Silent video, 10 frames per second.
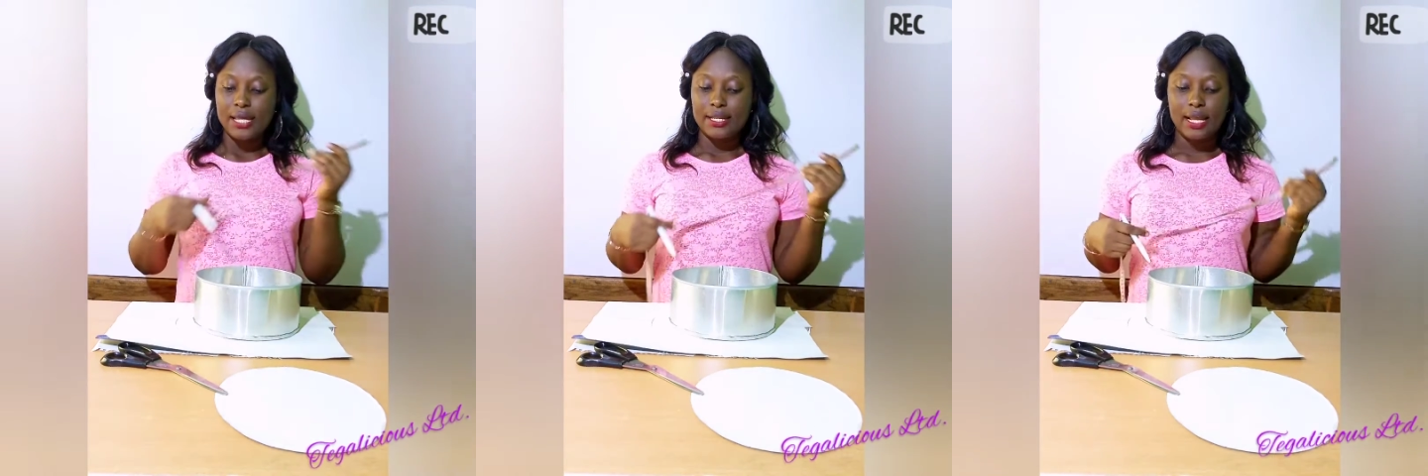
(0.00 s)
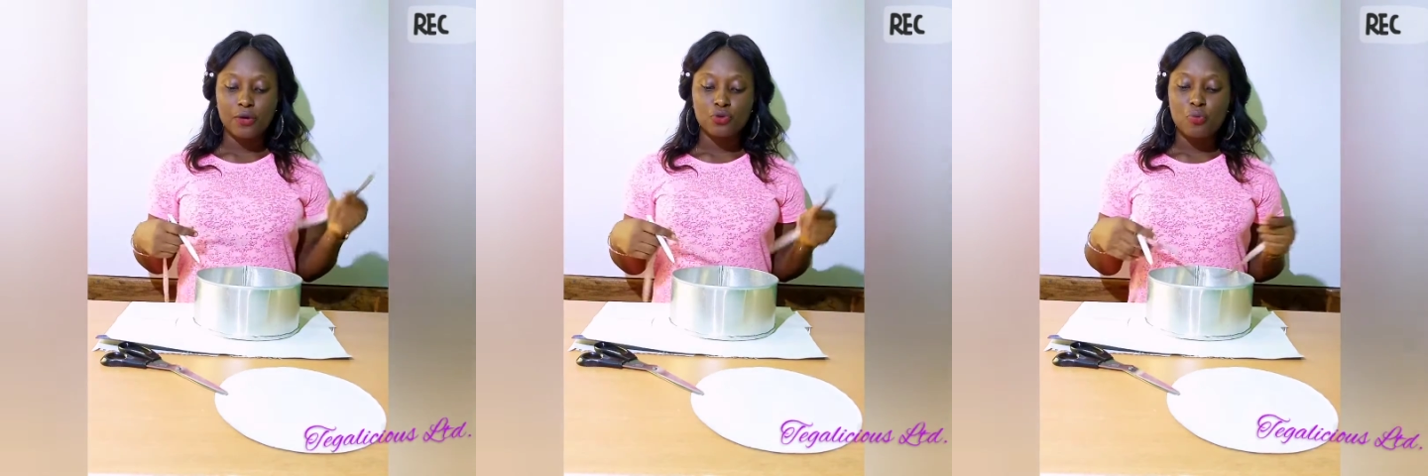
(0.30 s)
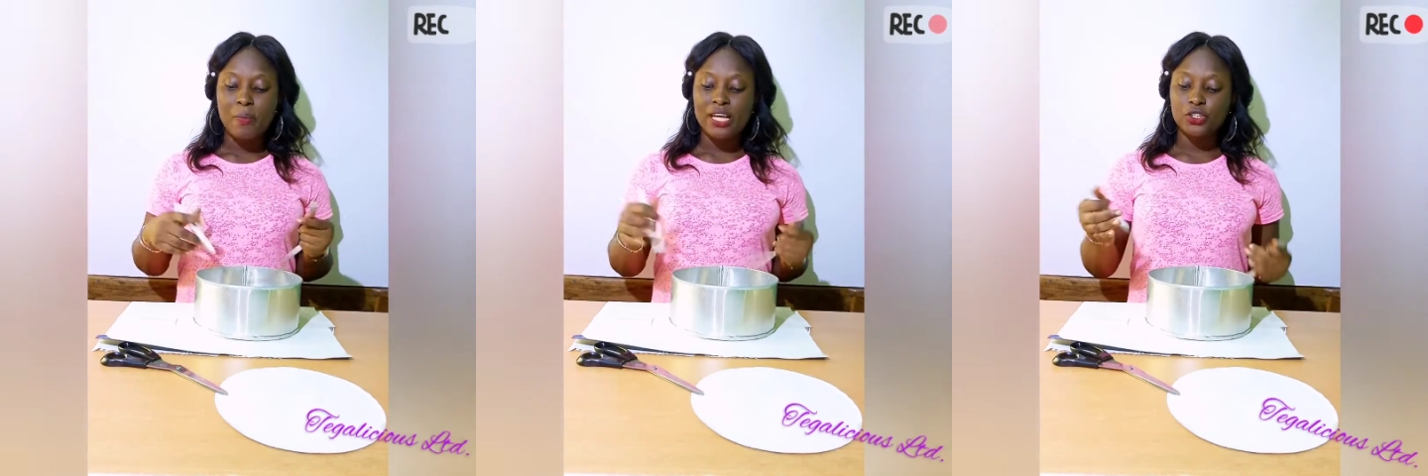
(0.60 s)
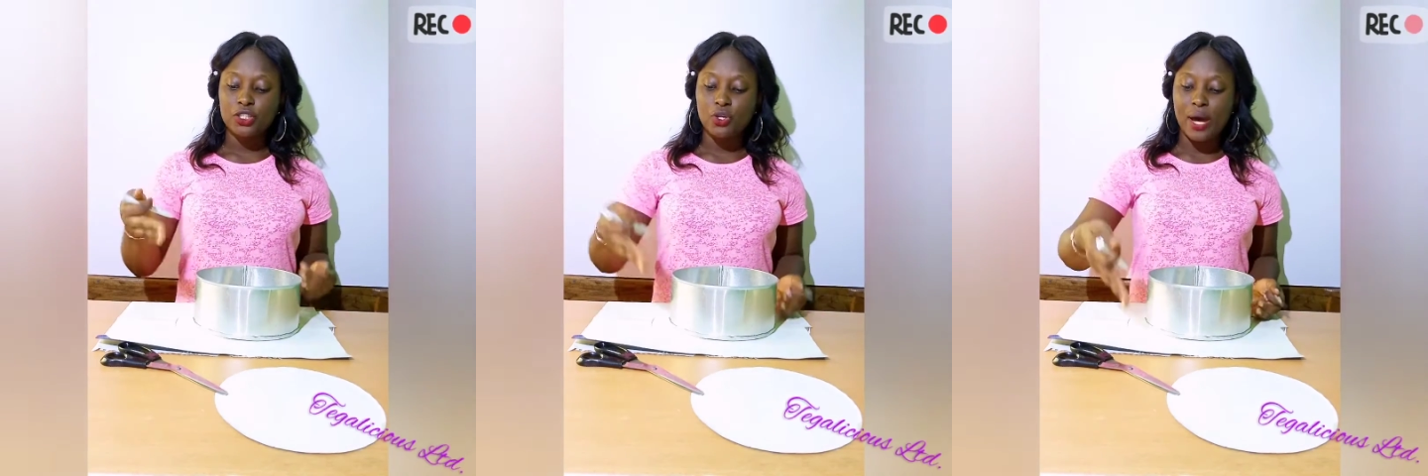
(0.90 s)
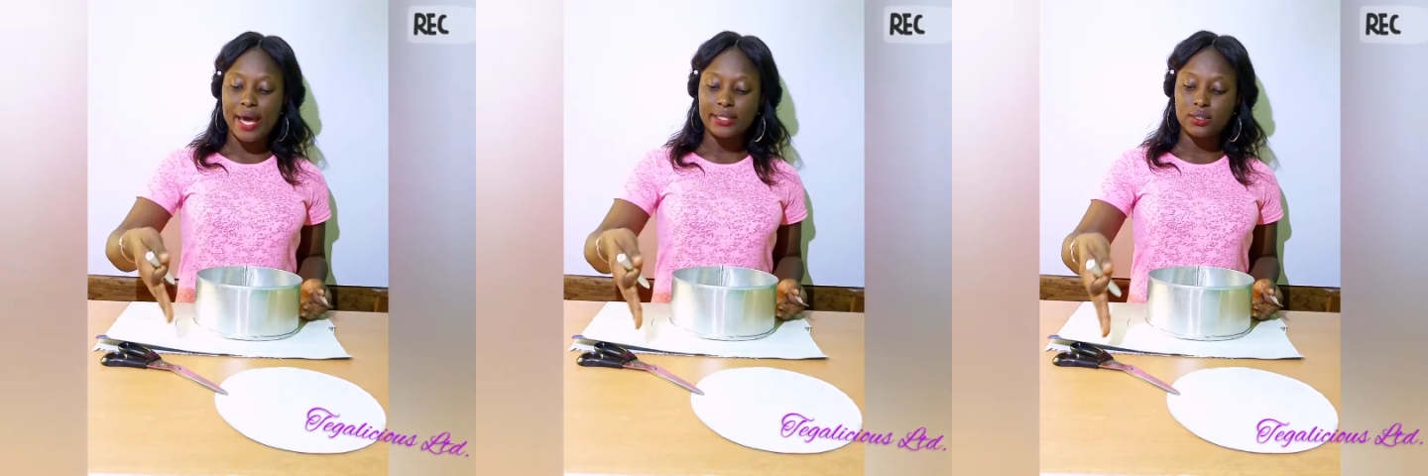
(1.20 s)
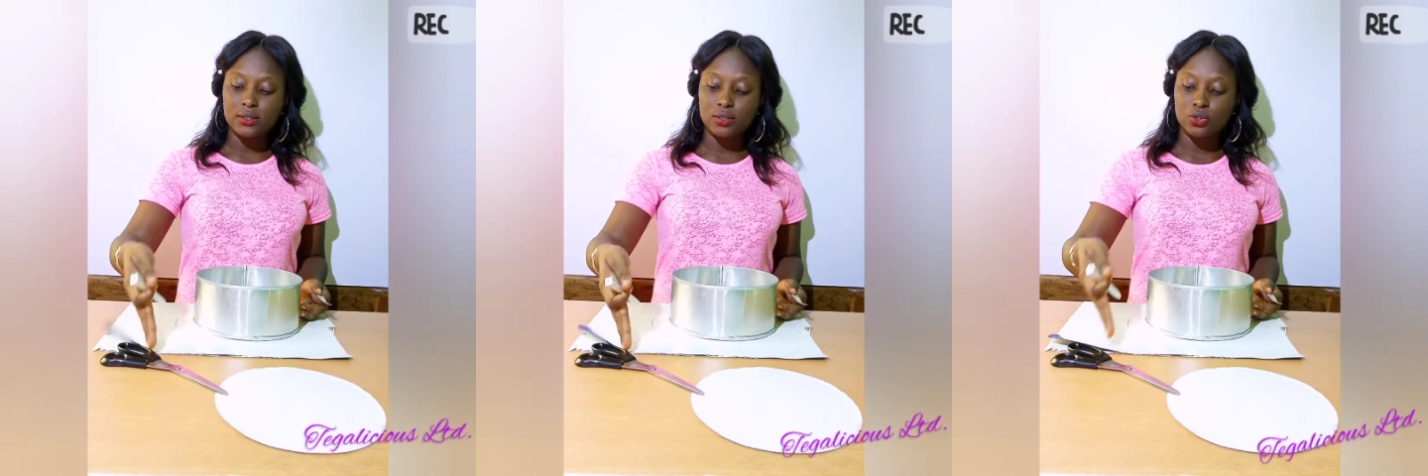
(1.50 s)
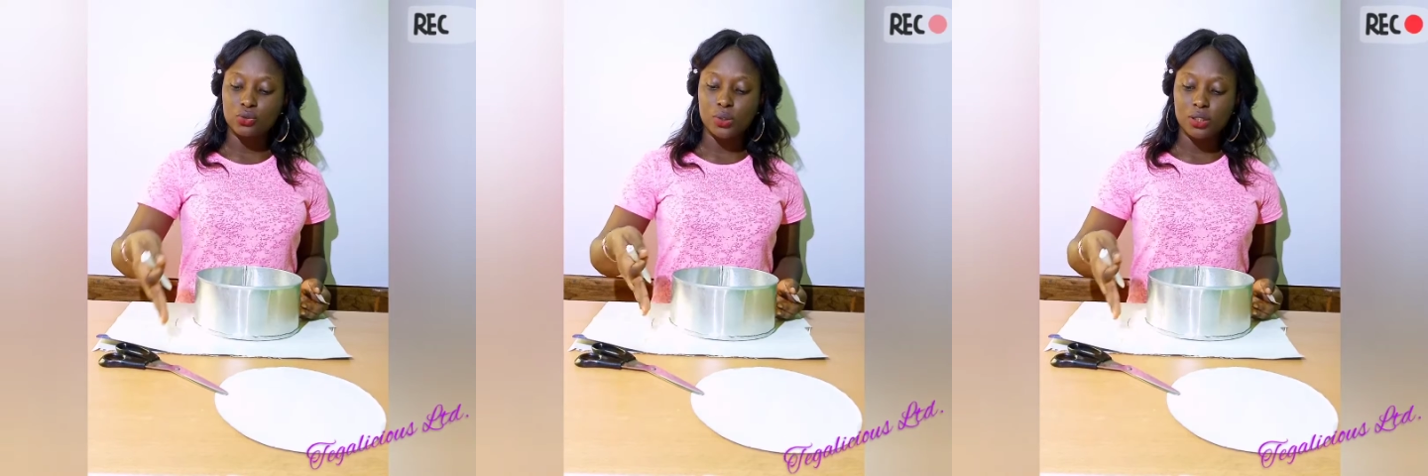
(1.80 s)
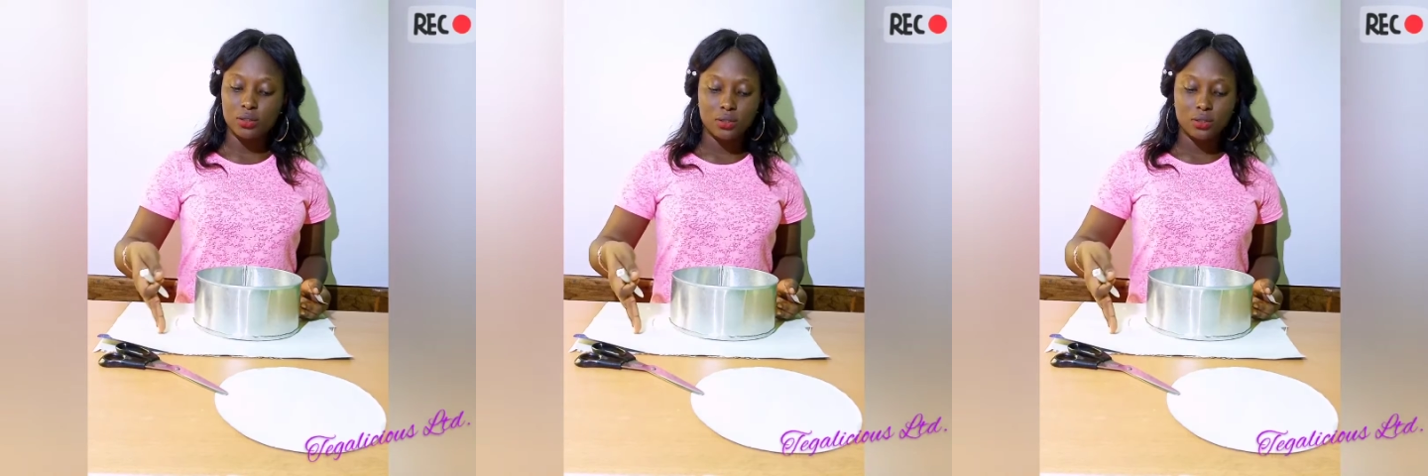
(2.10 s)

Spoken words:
Now you measure your height this way